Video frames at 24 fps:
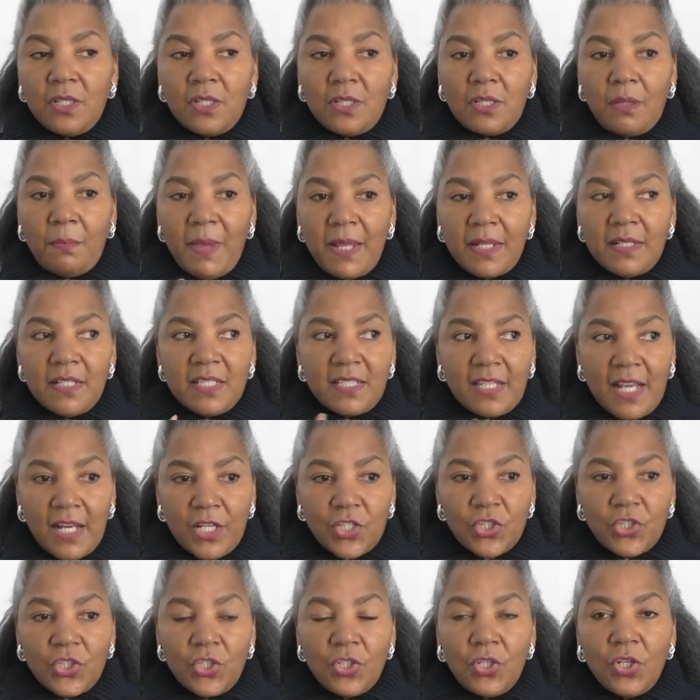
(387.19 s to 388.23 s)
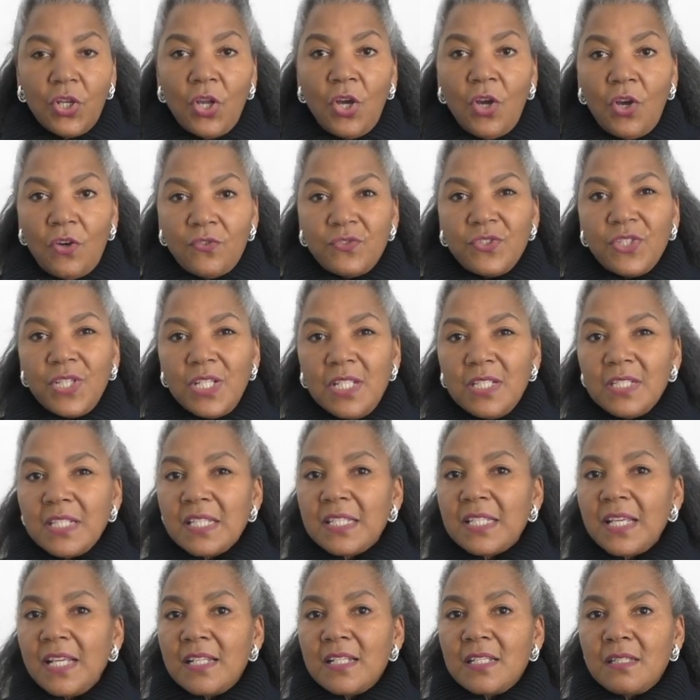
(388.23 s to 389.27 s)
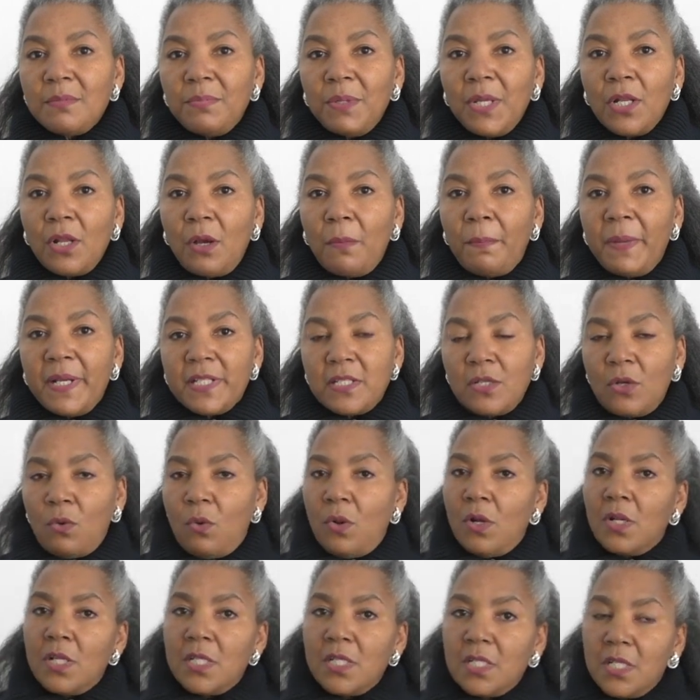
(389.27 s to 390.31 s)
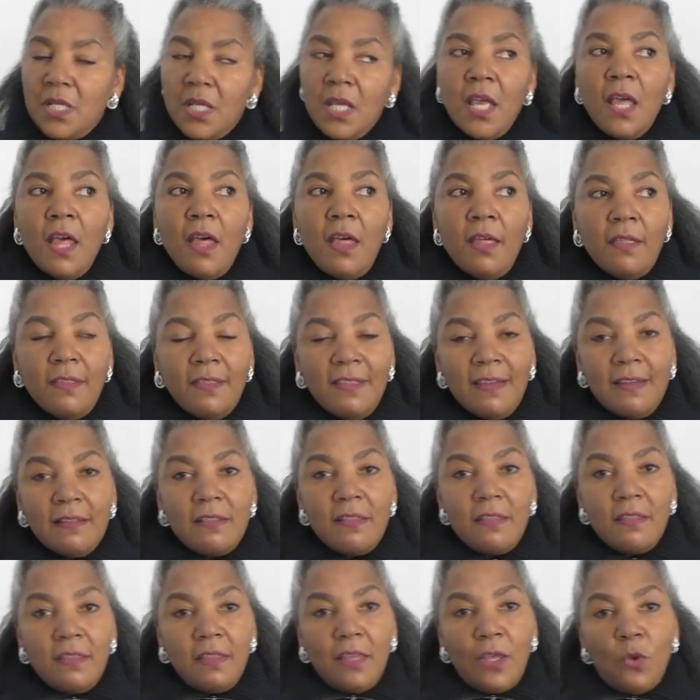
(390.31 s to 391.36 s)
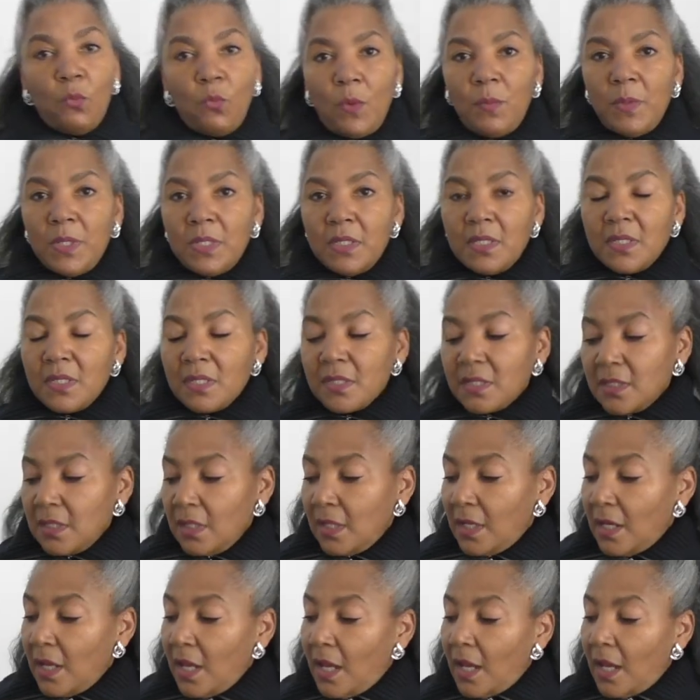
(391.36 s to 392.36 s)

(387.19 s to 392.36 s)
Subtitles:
The men's section of jeans, it tends to be a lot better quality than the women's